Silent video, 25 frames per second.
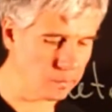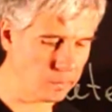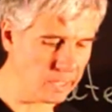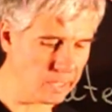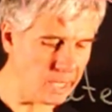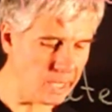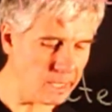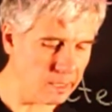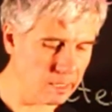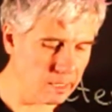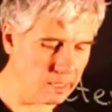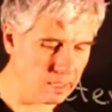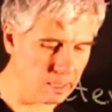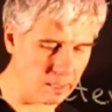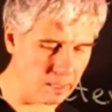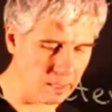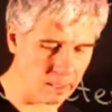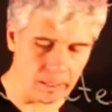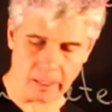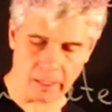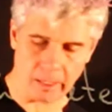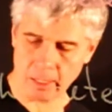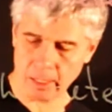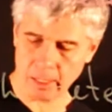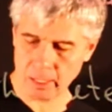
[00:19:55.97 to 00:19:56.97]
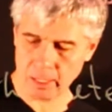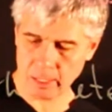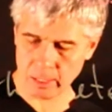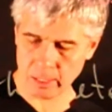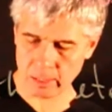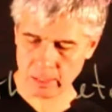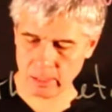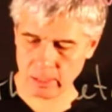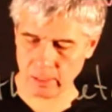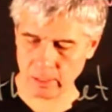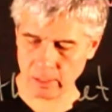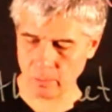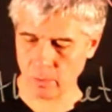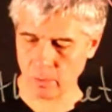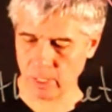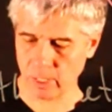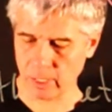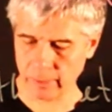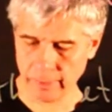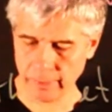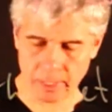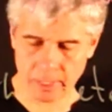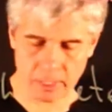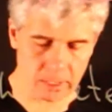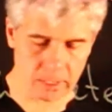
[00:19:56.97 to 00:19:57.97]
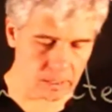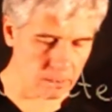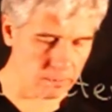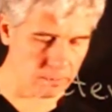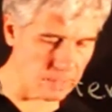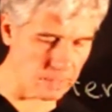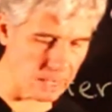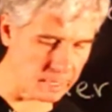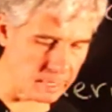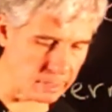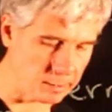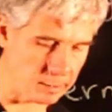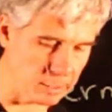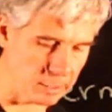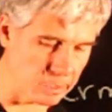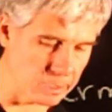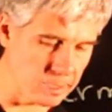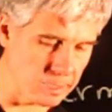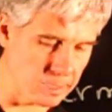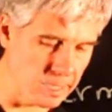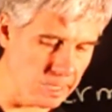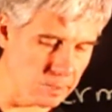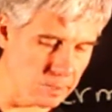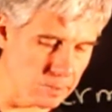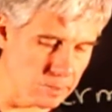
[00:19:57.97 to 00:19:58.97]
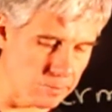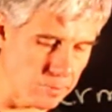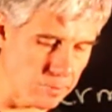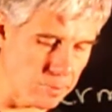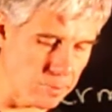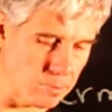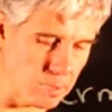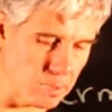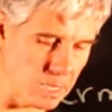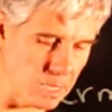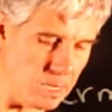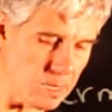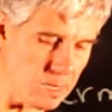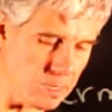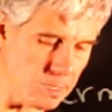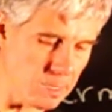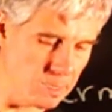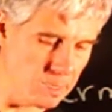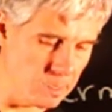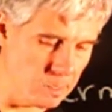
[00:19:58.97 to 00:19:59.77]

we get here is, well, this factor is -3,